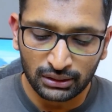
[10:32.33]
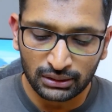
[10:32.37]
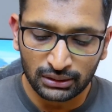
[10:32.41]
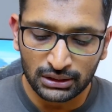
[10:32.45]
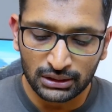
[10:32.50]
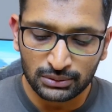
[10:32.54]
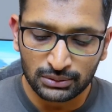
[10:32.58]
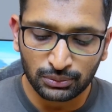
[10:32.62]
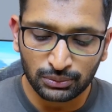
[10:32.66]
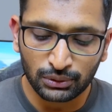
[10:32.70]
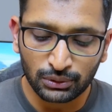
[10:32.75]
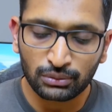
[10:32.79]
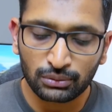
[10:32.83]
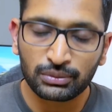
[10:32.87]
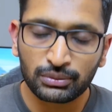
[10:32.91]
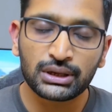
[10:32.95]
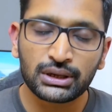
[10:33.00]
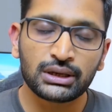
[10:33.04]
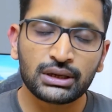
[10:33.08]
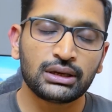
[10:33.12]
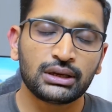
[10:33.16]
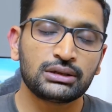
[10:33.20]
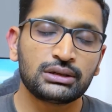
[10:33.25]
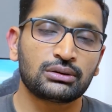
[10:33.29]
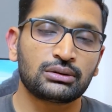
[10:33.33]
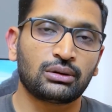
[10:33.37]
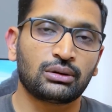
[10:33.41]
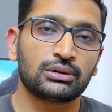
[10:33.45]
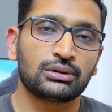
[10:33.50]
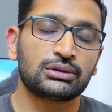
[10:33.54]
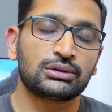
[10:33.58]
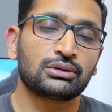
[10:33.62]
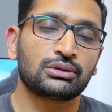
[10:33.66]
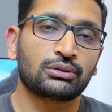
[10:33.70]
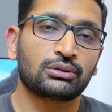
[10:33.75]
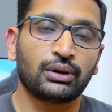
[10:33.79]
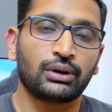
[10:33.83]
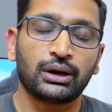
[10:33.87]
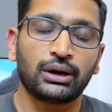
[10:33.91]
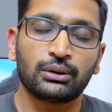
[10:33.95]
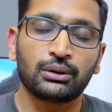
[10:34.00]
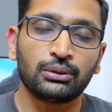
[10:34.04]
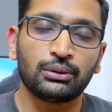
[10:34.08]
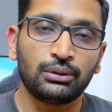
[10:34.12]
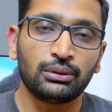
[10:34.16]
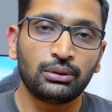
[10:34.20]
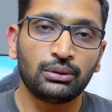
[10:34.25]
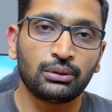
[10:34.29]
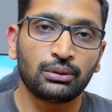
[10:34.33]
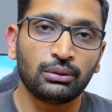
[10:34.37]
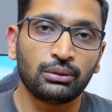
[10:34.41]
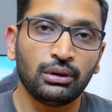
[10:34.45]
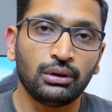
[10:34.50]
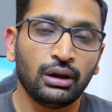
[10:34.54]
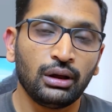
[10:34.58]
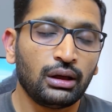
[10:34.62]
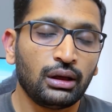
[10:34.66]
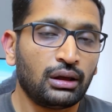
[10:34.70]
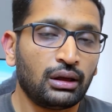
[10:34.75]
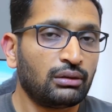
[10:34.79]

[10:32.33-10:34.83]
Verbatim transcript: this Pulumi is also quite good tool,